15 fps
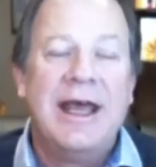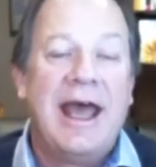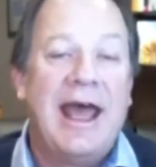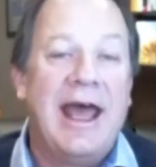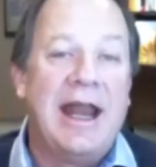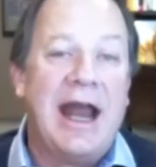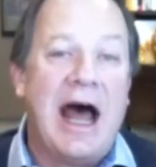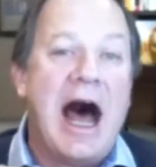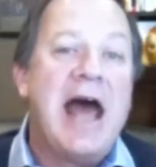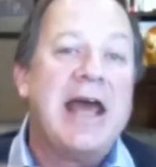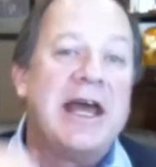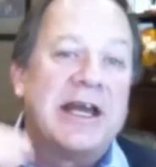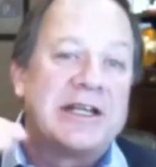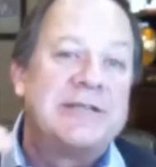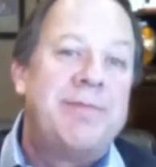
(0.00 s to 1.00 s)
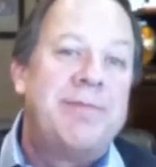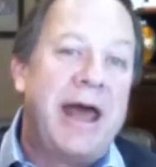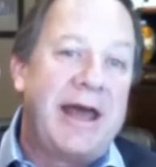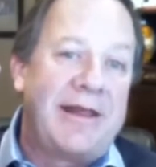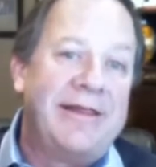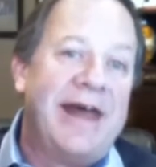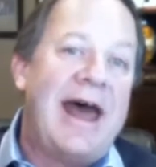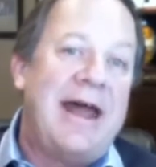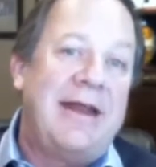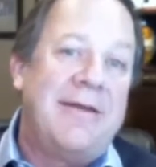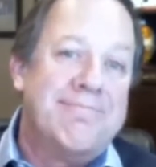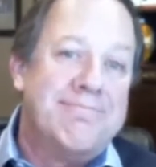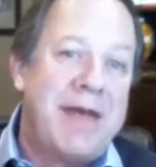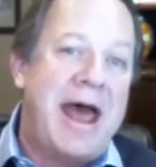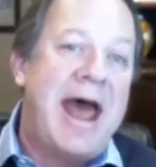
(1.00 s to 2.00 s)
And I expect that
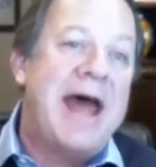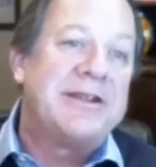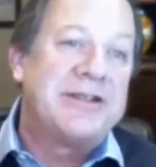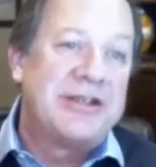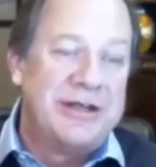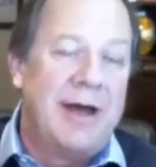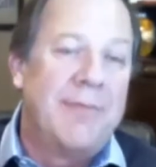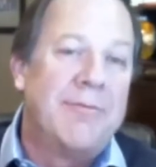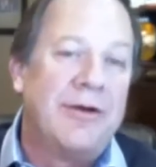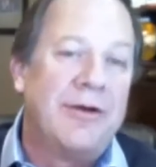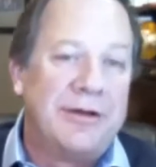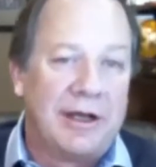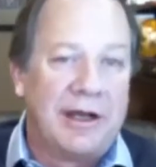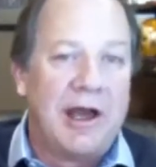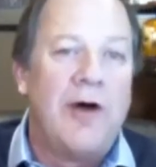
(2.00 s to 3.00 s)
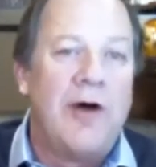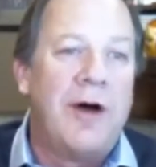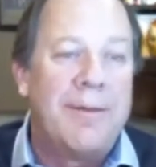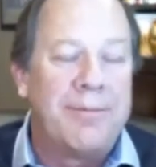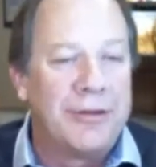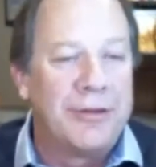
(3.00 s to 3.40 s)
match number to go up